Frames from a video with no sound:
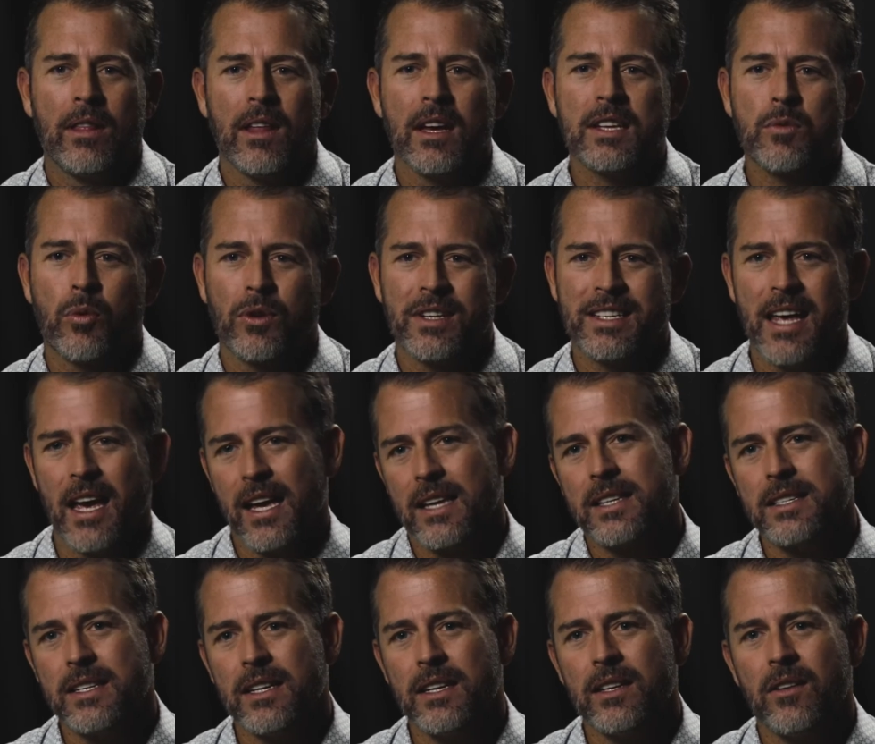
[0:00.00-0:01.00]
unless we're
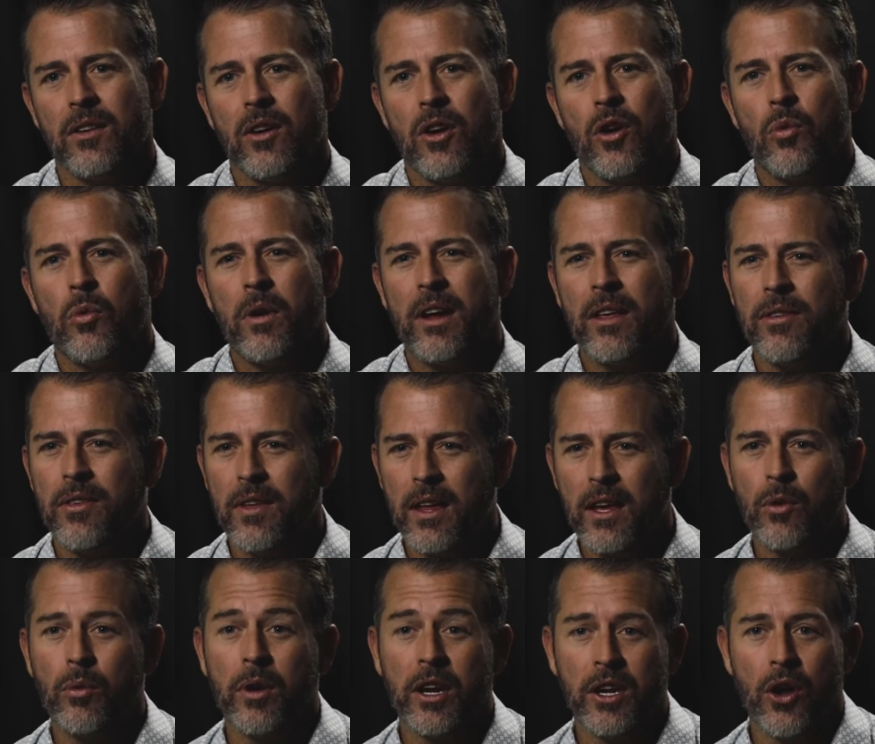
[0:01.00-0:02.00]
tested, we
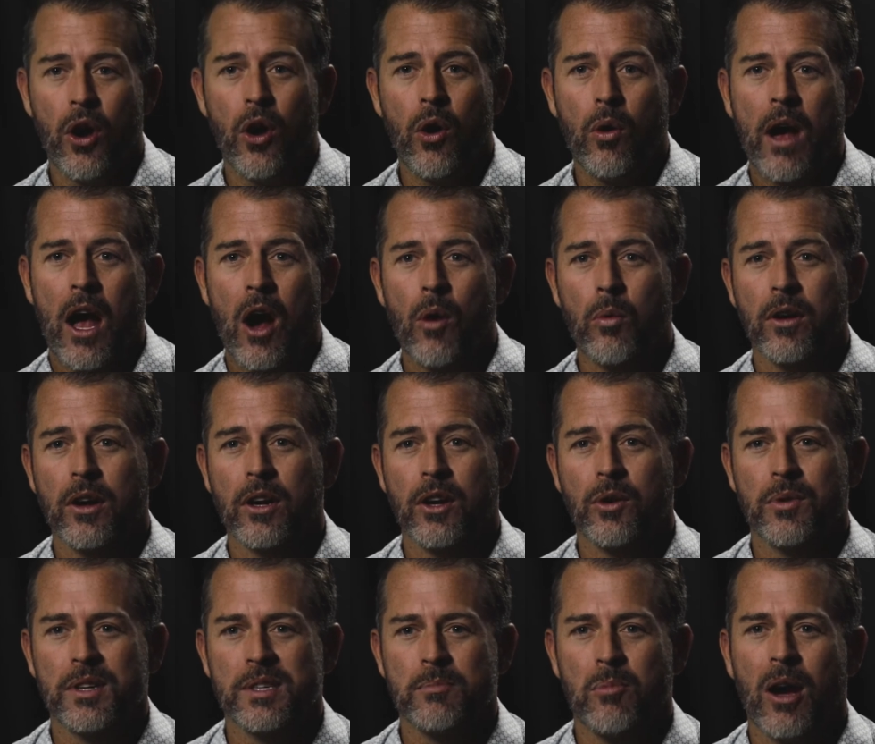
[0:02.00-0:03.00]
think we know how we're
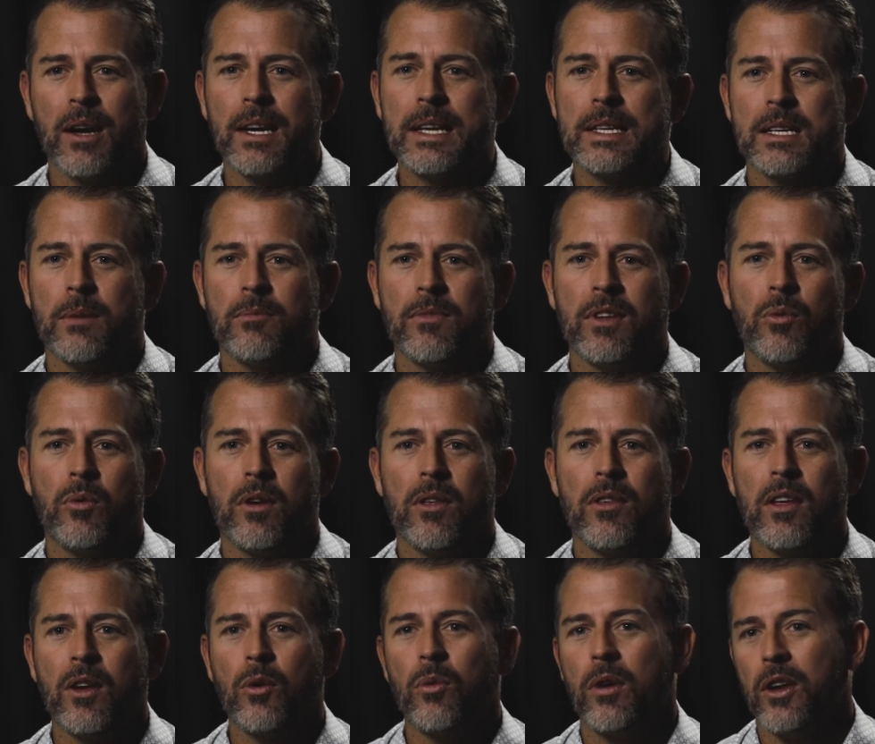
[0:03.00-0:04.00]
gonna respond to something, we
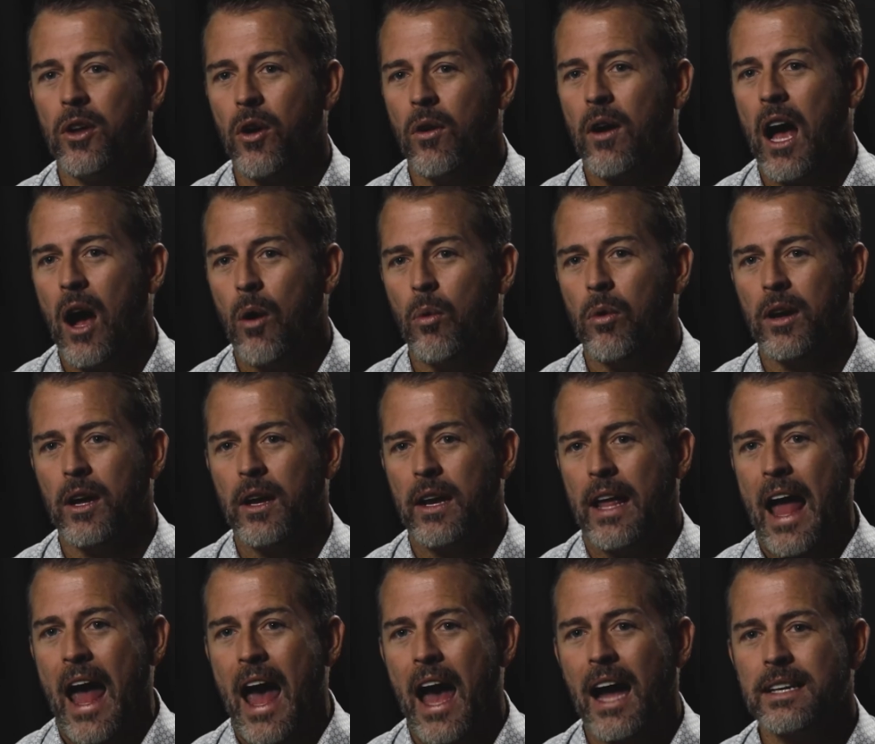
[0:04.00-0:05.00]
think we know how we're
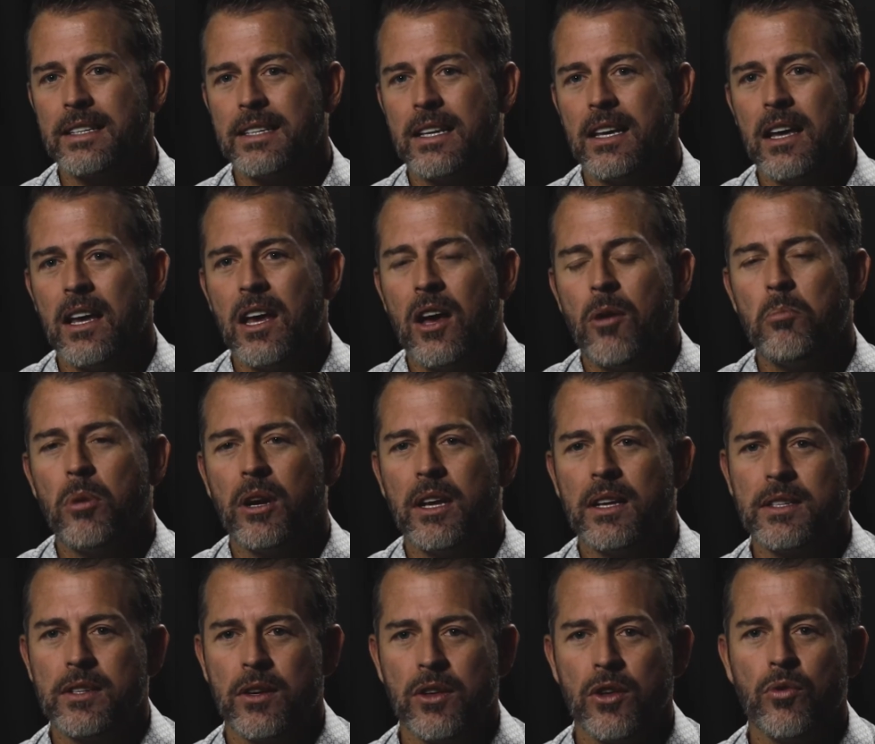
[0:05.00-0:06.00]
gonna act, but
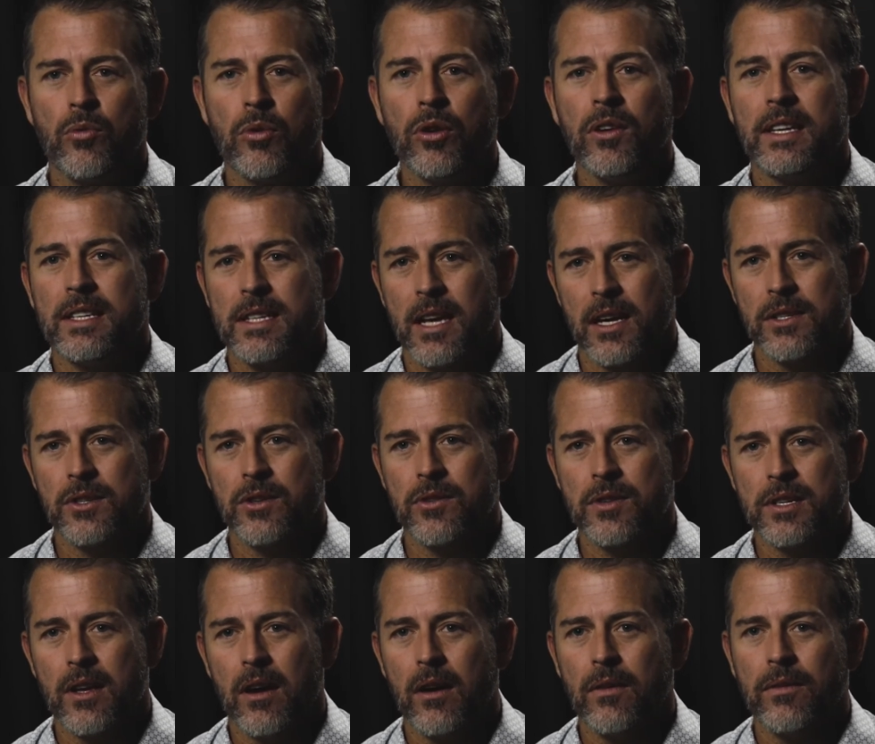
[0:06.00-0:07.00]
until you really test
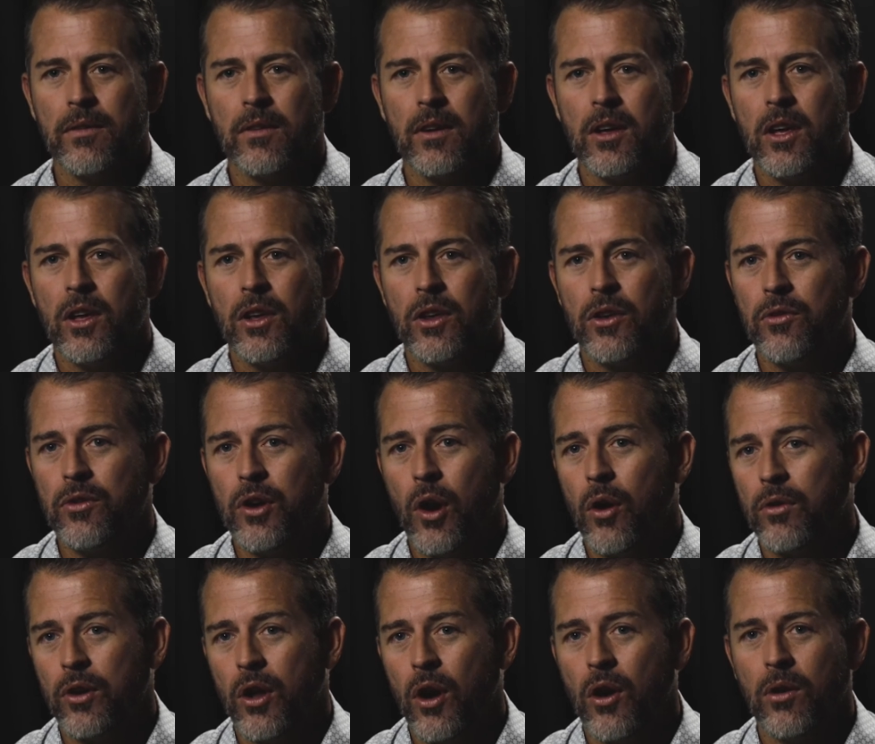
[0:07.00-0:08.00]
yourself, you
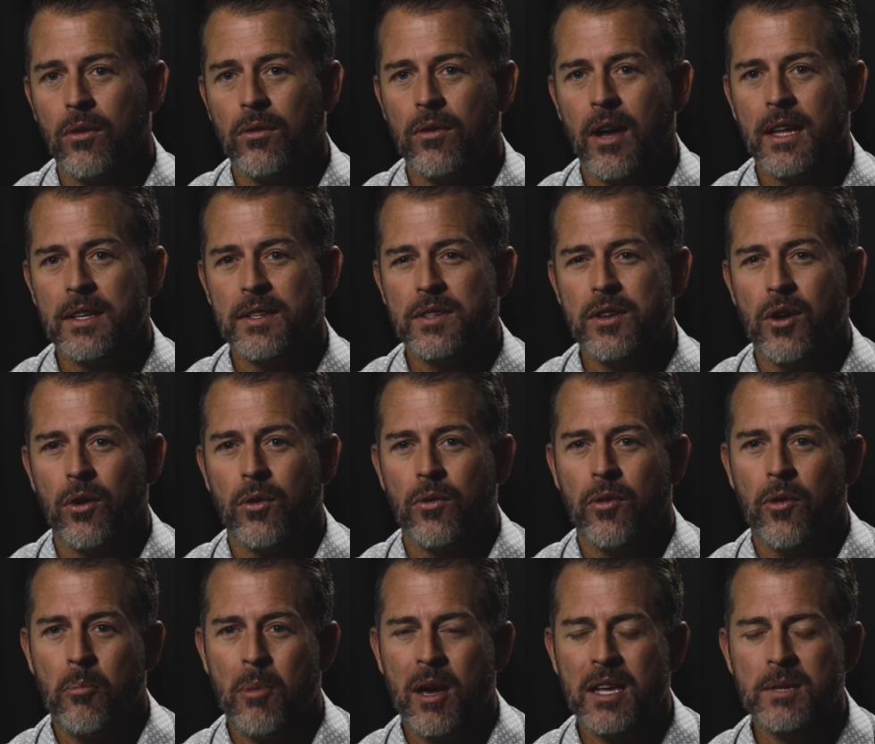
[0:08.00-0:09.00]
don't know. And so
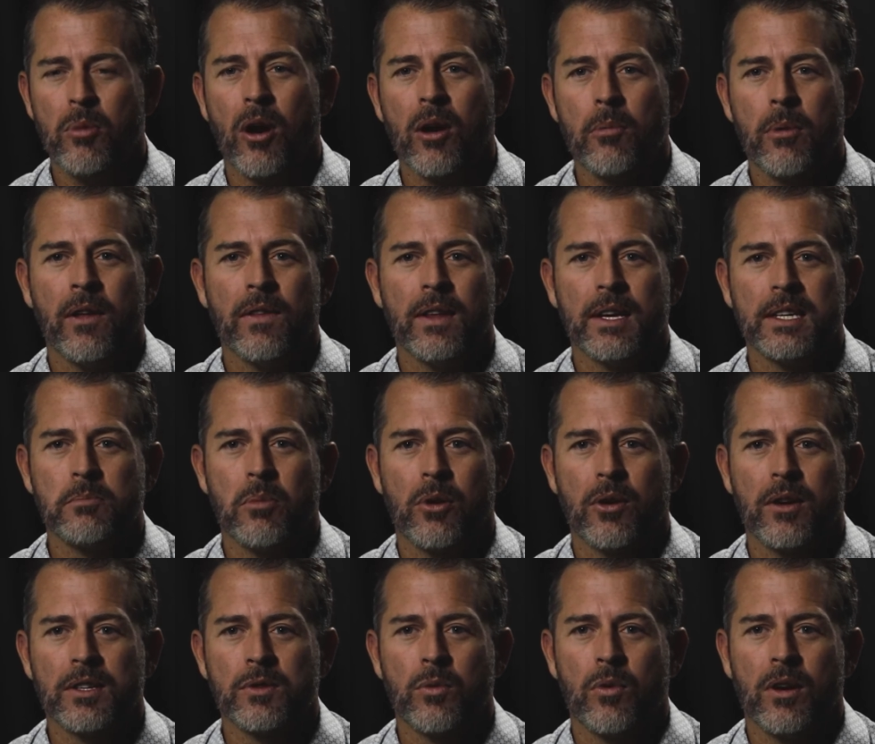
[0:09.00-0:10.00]
the best part about the
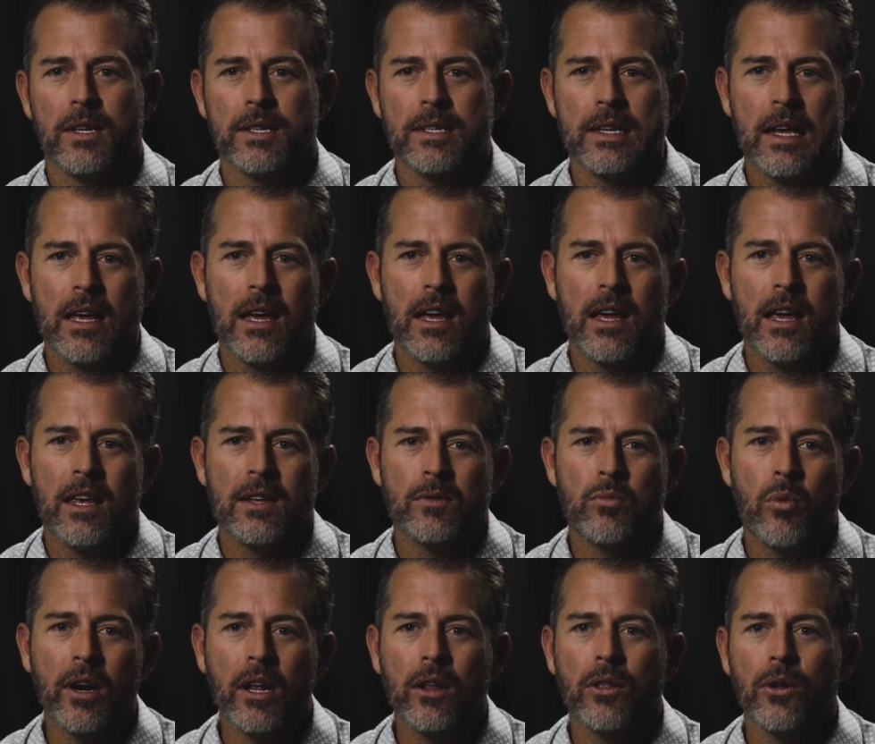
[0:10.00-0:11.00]
experience was
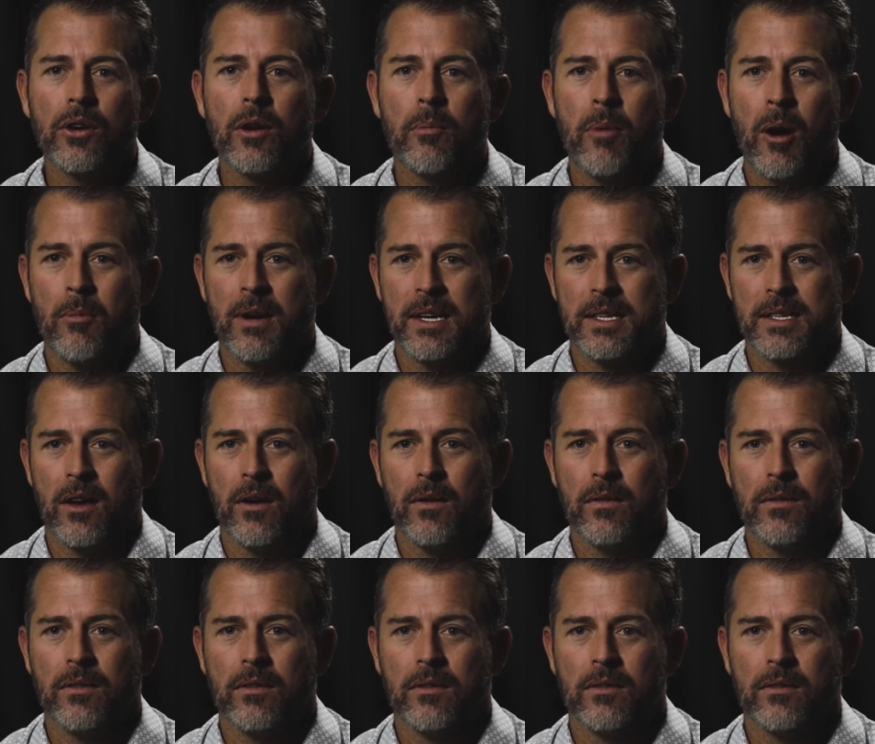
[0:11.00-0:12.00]
what I learned about myself.
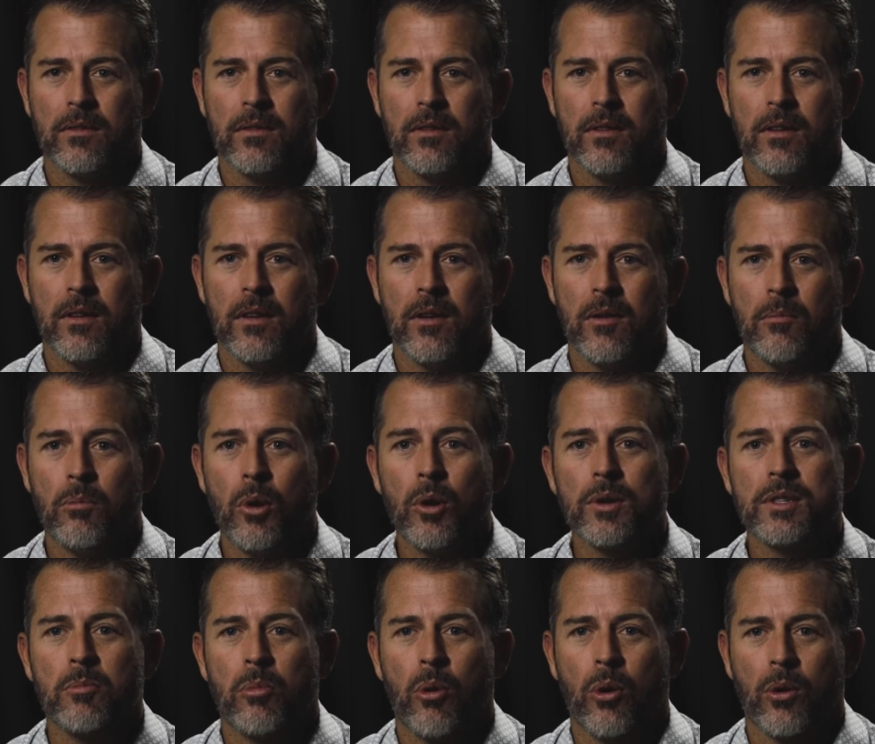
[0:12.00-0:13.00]

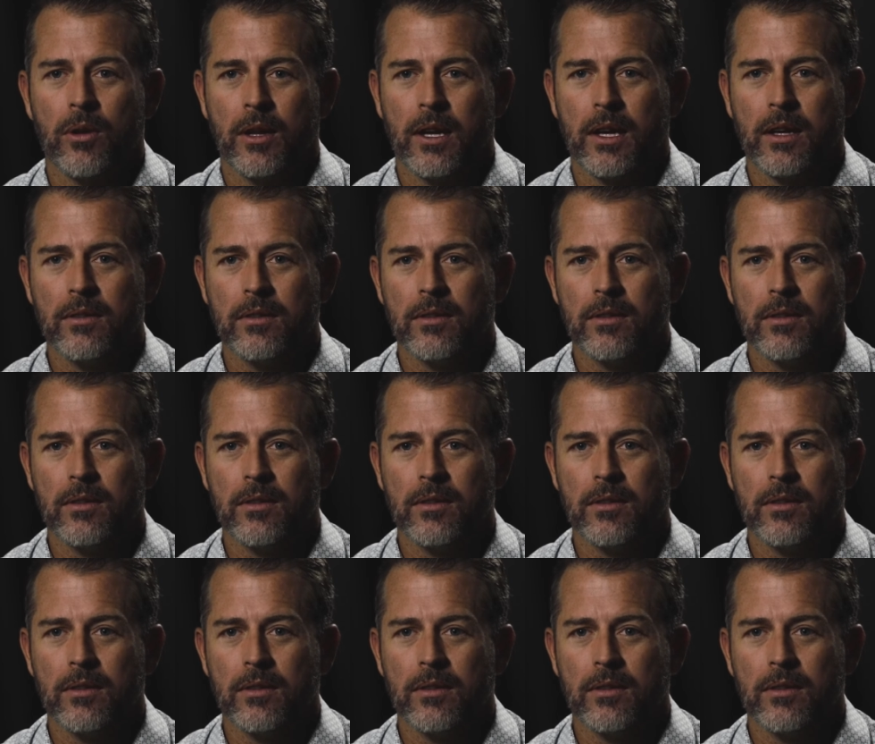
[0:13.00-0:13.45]
Most importantly,